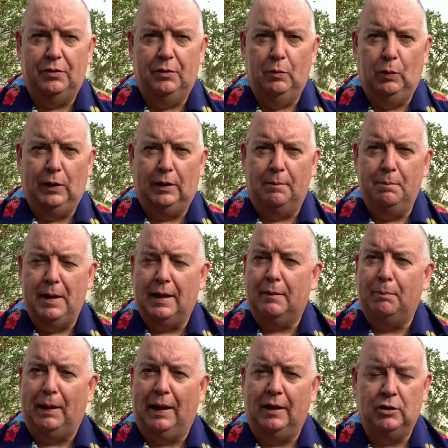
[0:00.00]
we can make
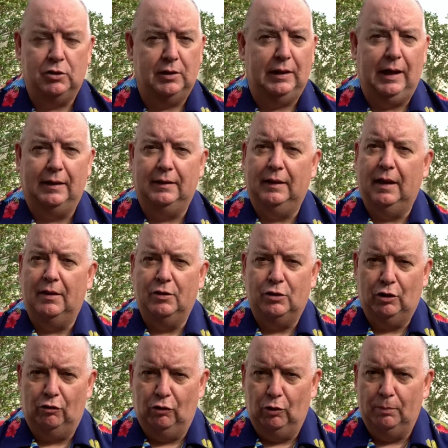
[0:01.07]
plans to get together as a
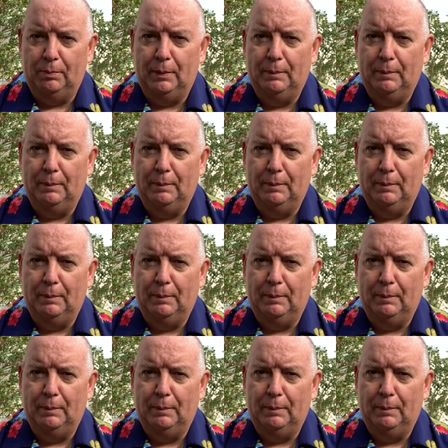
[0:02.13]
group,